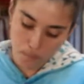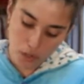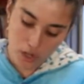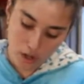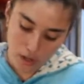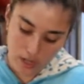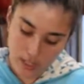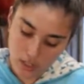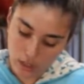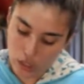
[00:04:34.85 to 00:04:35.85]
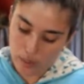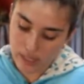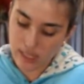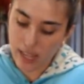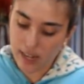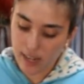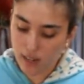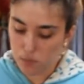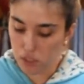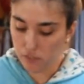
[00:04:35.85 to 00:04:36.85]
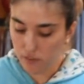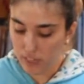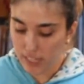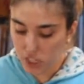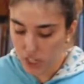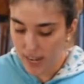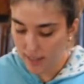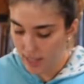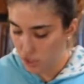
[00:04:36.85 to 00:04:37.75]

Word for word: put it on its lowest setting, especially for the KitchenAid.